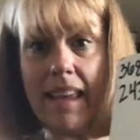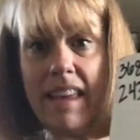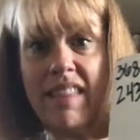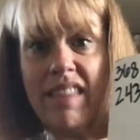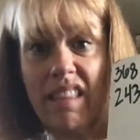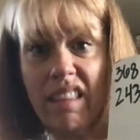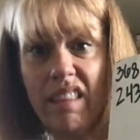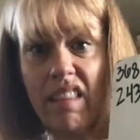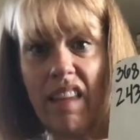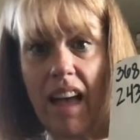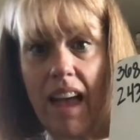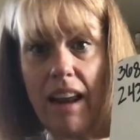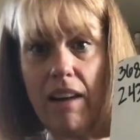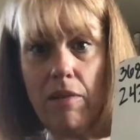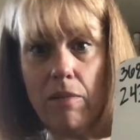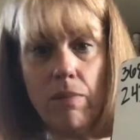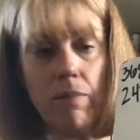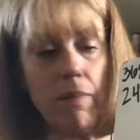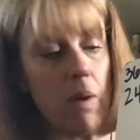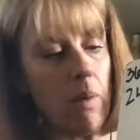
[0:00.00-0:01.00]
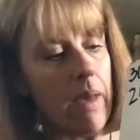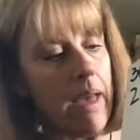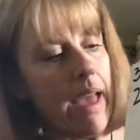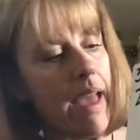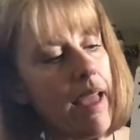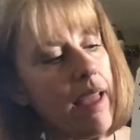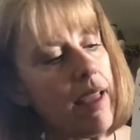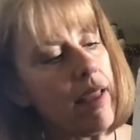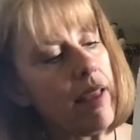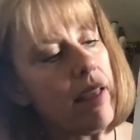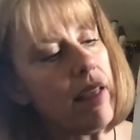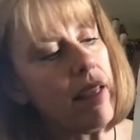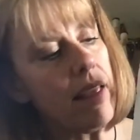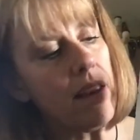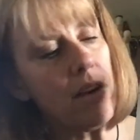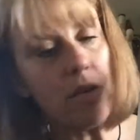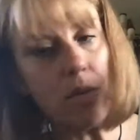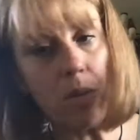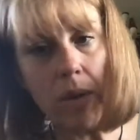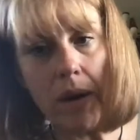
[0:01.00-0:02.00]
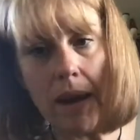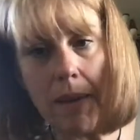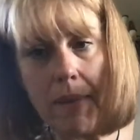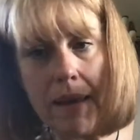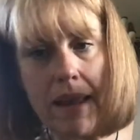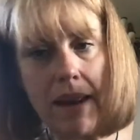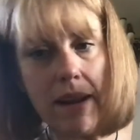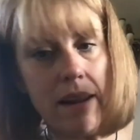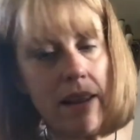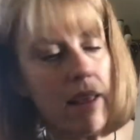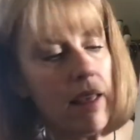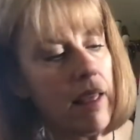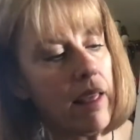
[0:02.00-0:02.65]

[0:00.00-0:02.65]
in the line, okay? Here's what I mean.